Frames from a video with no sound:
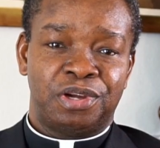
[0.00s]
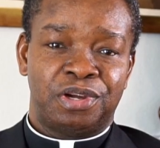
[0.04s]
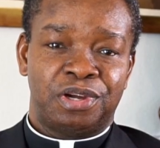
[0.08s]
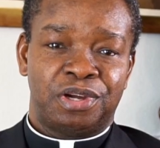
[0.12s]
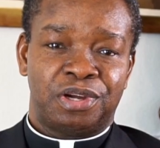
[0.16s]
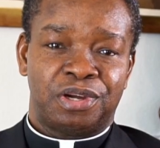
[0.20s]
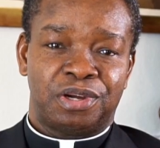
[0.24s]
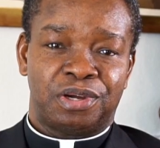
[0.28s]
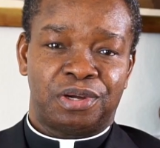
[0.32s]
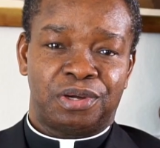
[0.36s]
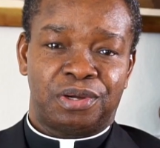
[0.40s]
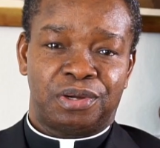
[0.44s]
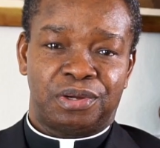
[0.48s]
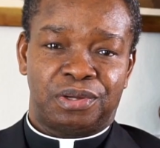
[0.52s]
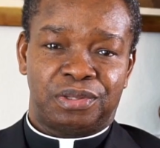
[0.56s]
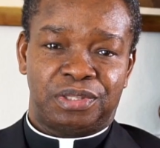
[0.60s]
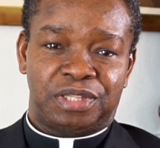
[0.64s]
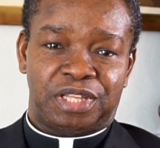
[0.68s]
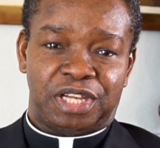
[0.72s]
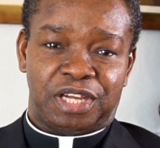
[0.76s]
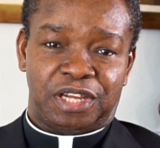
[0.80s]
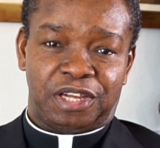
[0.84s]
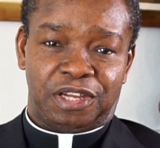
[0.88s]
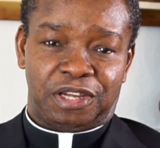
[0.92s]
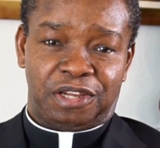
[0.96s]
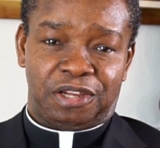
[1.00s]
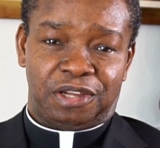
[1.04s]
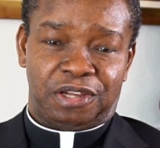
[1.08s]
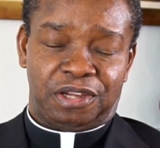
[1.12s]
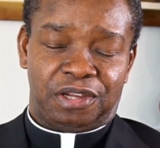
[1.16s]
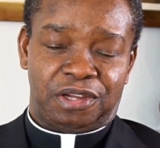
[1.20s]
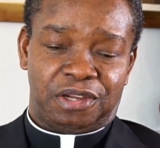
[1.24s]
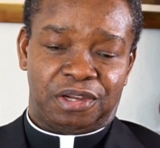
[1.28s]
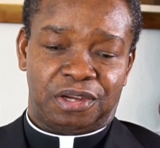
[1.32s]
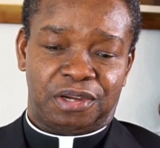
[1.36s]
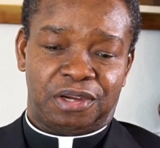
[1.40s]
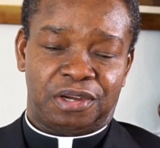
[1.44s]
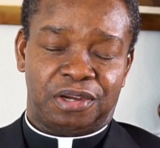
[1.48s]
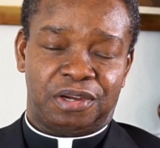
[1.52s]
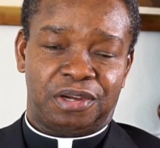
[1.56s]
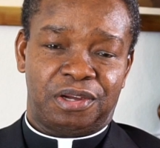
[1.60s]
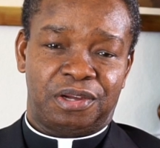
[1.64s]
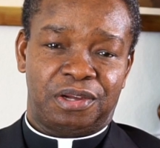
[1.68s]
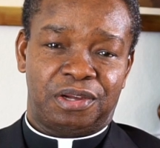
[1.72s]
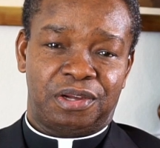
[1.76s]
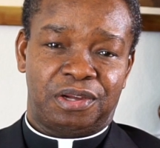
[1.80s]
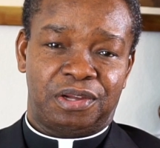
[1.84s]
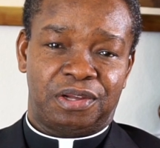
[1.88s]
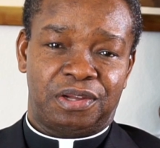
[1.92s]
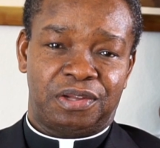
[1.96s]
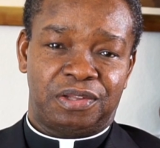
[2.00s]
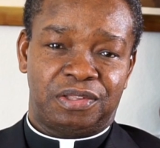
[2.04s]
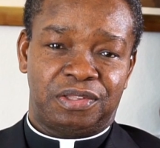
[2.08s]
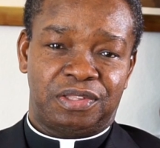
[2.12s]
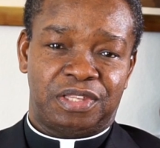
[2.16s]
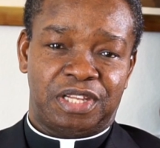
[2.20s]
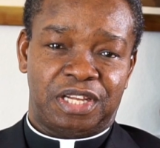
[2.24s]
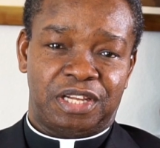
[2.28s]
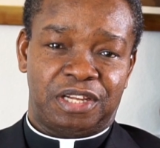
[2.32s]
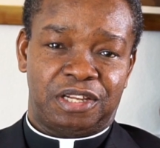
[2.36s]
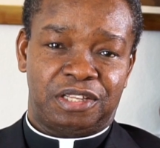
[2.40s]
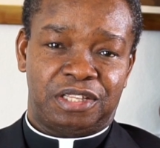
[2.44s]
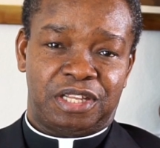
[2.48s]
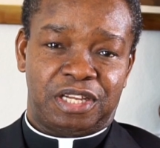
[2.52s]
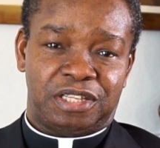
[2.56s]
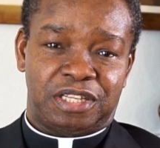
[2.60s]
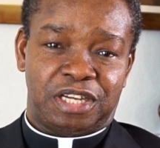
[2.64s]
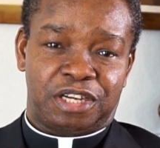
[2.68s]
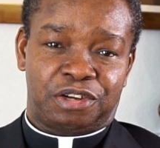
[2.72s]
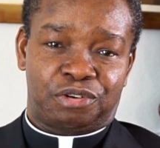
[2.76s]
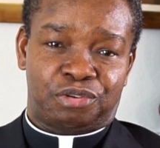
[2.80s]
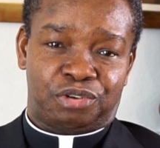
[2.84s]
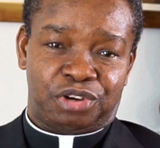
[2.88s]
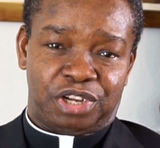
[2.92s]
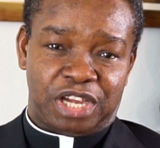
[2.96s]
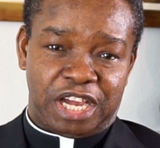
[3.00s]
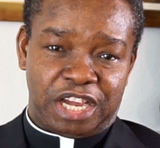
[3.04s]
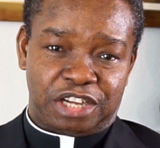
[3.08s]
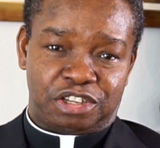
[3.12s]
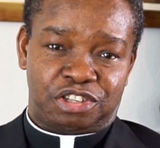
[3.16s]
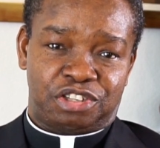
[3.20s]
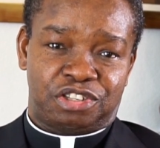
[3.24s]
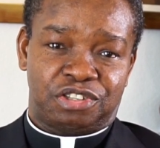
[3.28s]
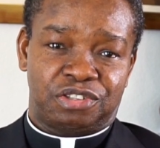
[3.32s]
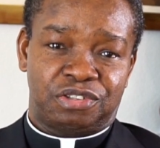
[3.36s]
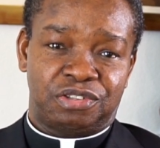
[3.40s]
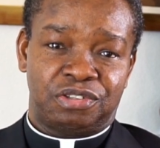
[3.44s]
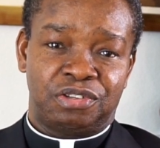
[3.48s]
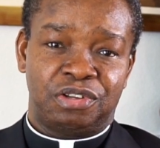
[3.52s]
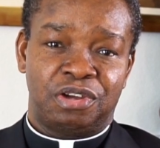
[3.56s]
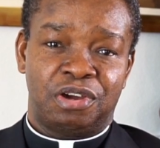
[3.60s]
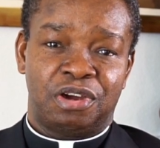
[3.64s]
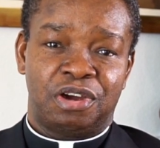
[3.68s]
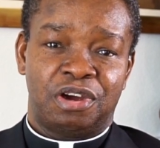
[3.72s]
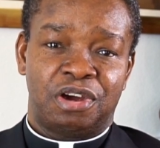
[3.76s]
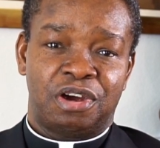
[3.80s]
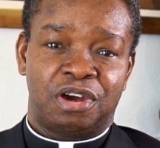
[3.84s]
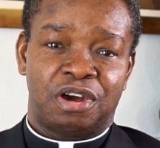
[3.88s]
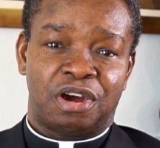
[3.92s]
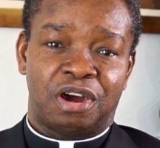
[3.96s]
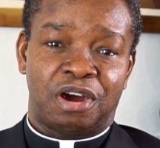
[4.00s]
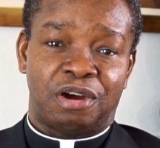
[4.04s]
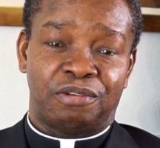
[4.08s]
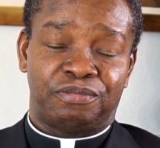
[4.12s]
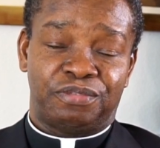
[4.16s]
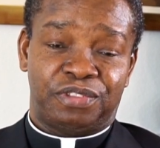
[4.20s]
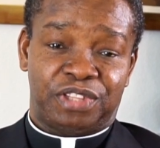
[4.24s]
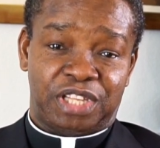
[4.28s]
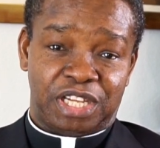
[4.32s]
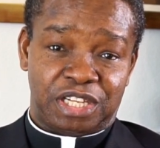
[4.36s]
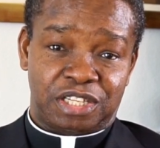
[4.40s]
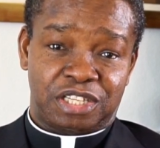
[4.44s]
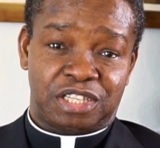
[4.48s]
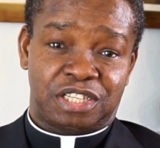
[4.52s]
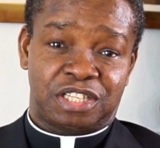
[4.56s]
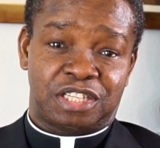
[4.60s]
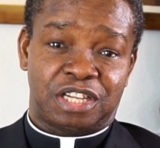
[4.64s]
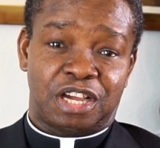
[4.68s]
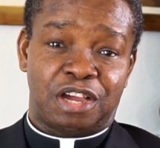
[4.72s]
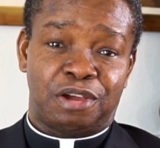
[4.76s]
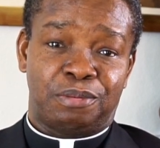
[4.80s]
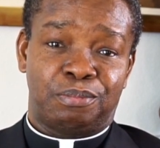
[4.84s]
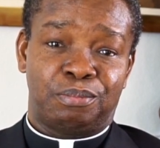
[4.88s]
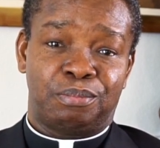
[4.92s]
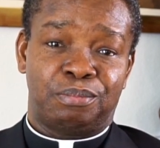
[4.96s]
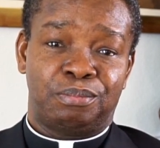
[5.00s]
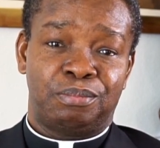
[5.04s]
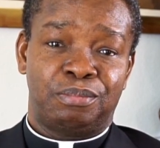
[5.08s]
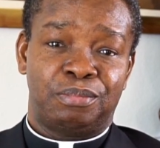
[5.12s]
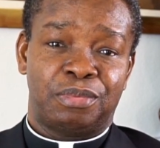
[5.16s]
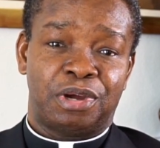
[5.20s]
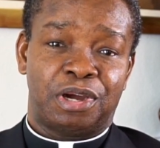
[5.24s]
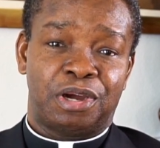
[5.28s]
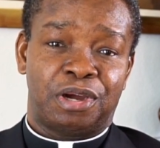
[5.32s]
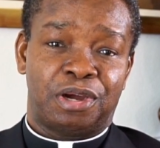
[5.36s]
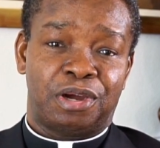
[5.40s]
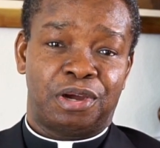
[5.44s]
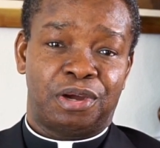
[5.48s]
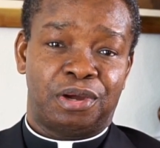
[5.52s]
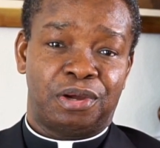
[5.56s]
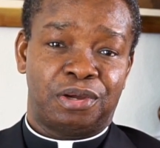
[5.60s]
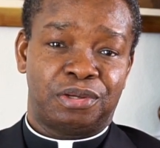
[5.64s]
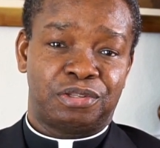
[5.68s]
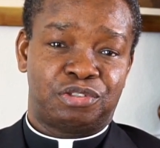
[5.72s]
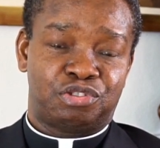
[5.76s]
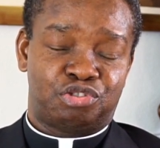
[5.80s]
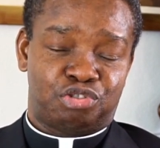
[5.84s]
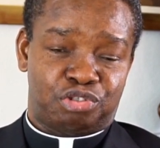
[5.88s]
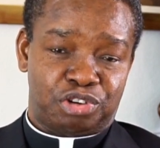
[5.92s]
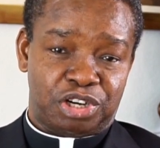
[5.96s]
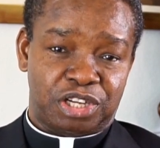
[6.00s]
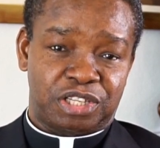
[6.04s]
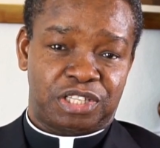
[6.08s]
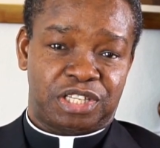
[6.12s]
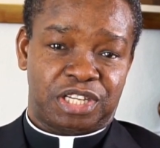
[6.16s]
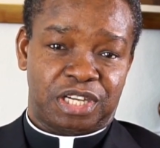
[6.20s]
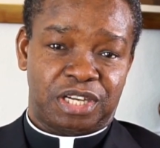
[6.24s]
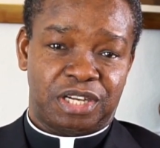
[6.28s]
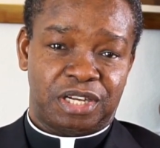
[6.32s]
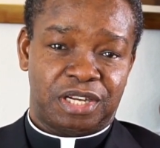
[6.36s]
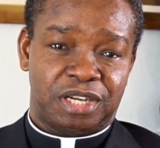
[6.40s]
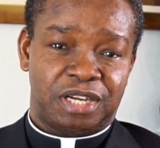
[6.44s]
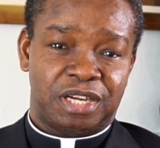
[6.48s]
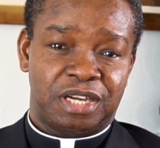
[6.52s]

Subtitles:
the creation of this same treaty.